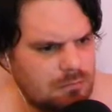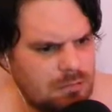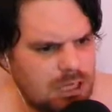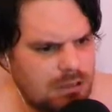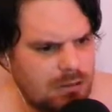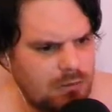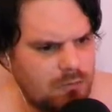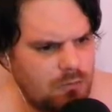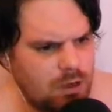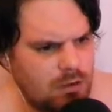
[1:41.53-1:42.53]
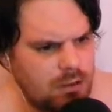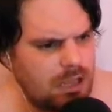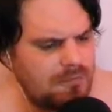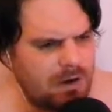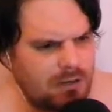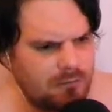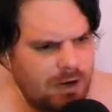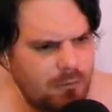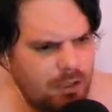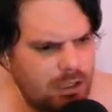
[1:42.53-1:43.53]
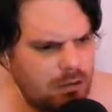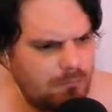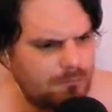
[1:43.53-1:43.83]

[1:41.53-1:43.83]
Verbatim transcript: Is that how you death rattle round here?